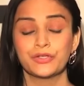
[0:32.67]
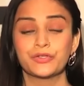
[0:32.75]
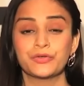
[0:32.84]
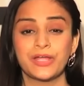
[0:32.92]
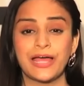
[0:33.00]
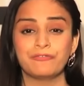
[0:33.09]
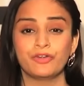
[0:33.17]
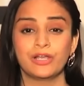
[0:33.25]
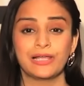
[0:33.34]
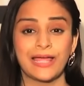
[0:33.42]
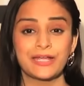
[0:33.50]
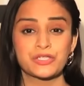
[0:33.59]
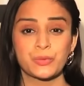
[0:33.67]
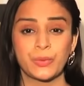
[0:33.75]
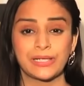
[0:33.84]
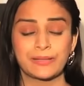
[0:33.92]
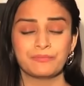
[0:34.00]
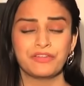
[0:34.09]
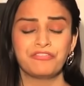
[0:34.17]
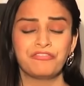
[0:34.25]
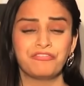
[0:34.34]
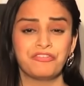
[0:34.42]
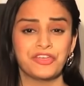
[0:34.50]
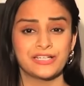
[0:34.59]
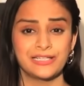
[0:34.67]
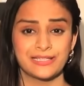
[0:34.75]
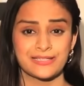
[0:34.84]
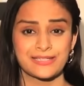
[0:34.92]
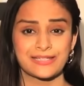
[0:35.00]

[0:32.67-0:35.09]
Today I would like to welcome the fearless